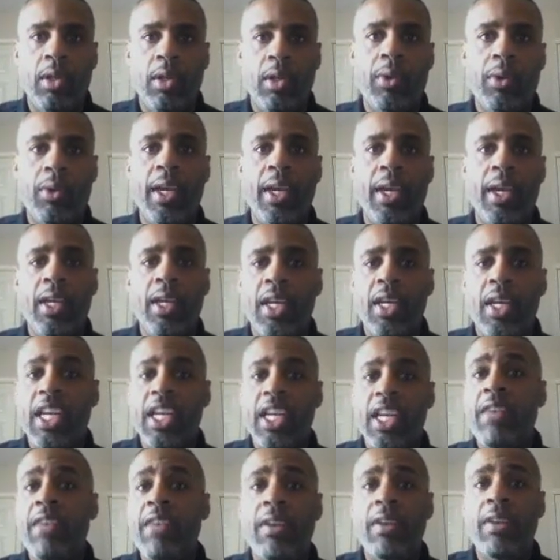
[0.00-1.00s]
Okay,
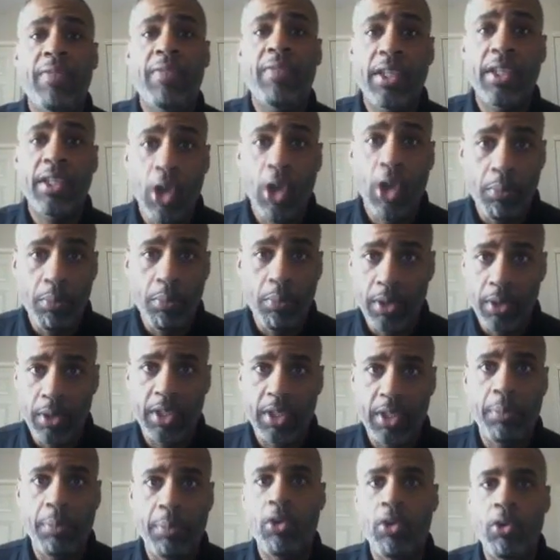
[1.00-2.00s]
even if they don't book
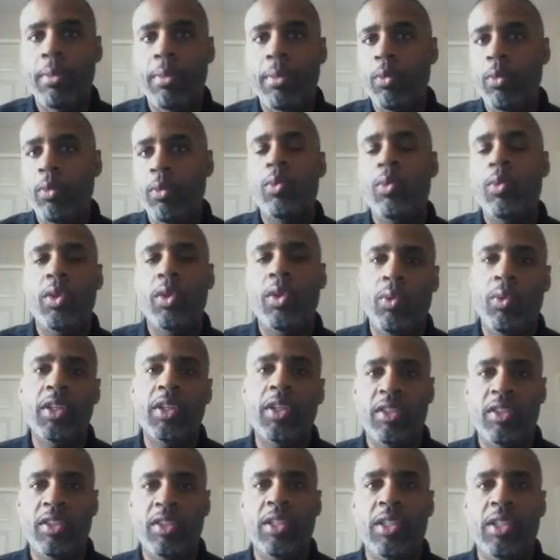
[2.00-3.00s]
the appointment, we
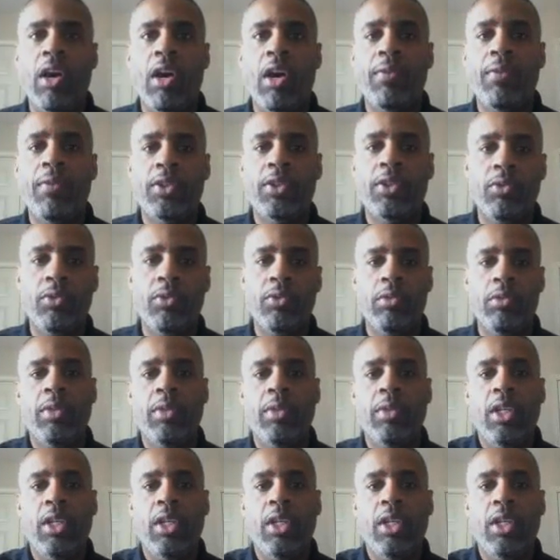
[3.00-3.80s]
want to send an offer to them.